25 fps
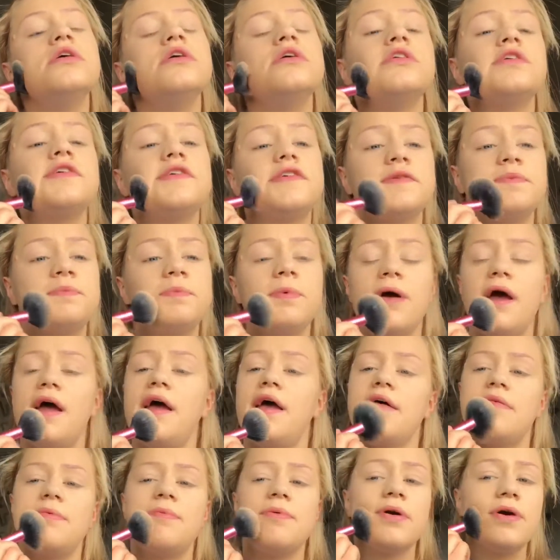
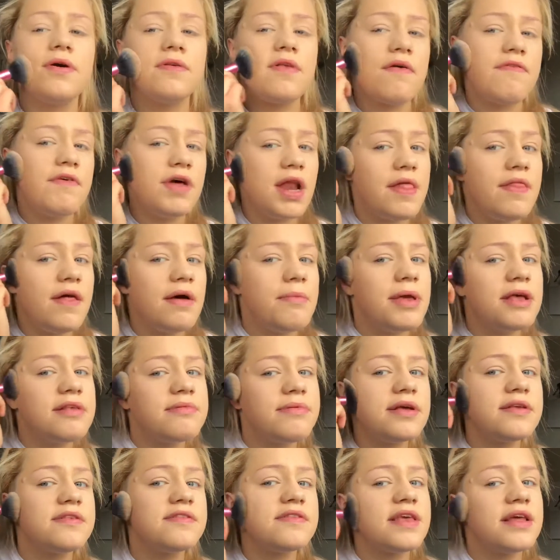spray because I feel like that makes
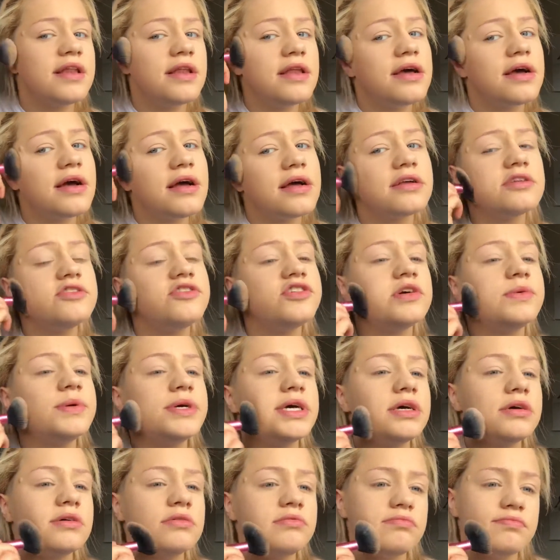my skin look
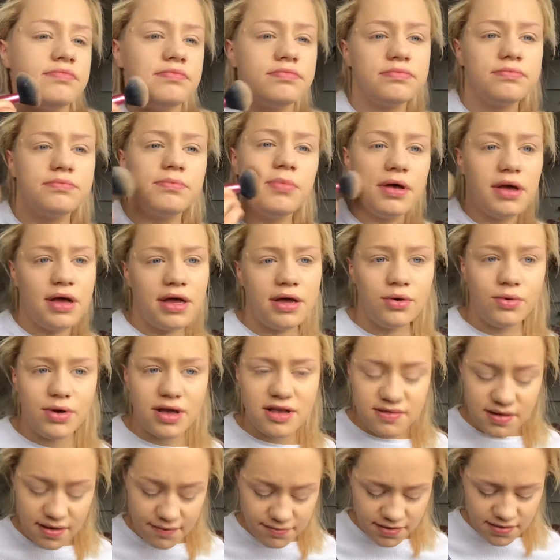dewier. But I
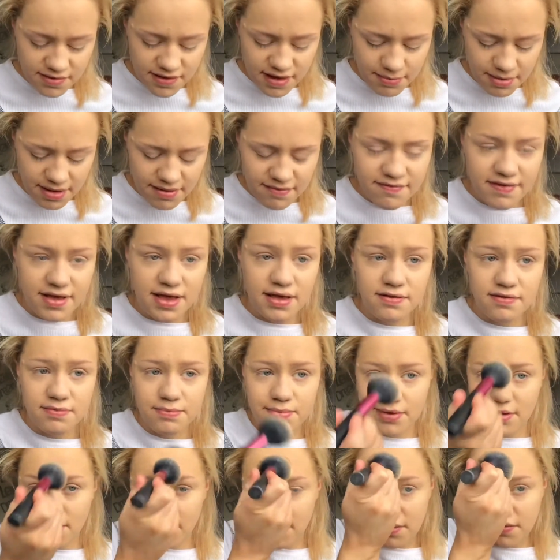always have to set my face
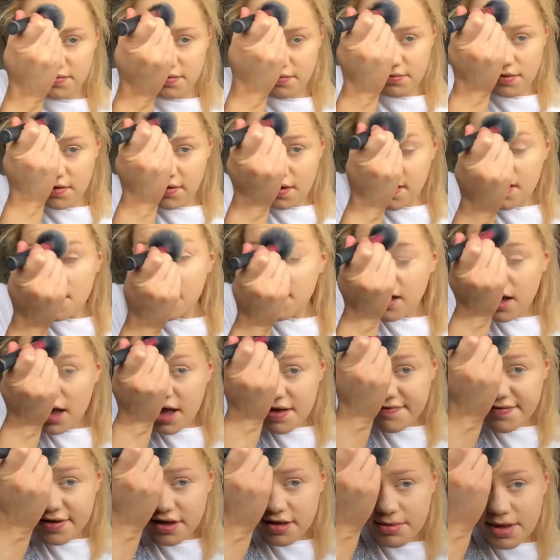because I
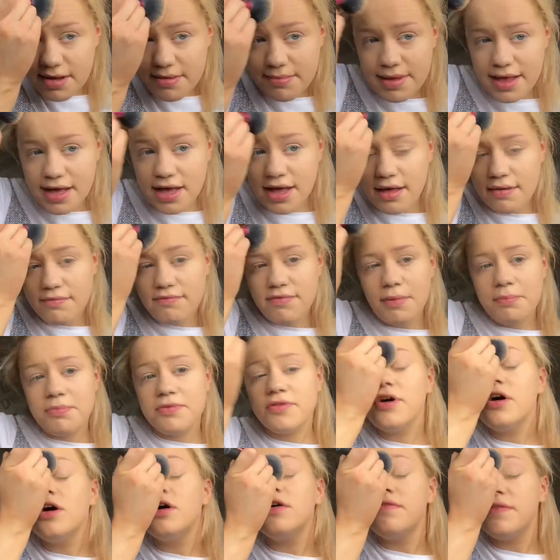find my makeup
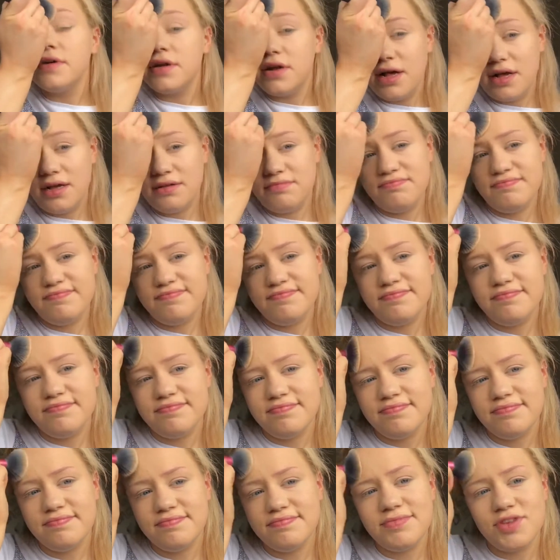rubs off and I
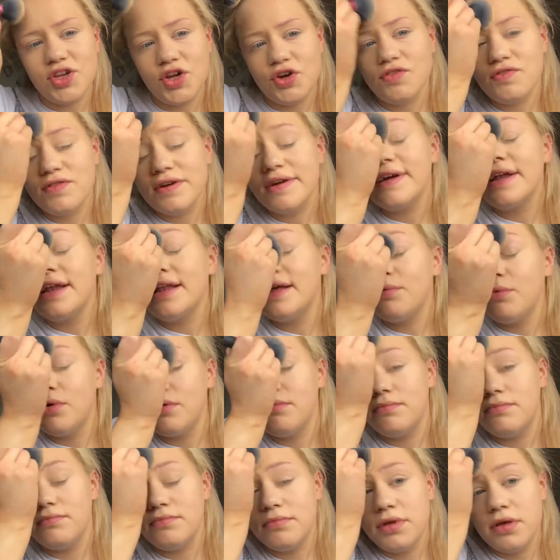don't really
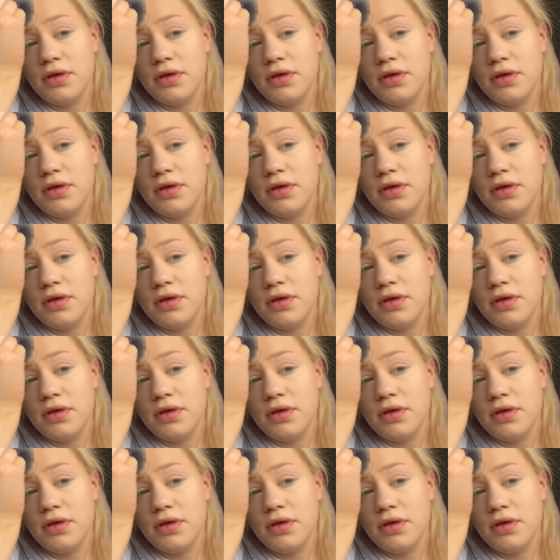want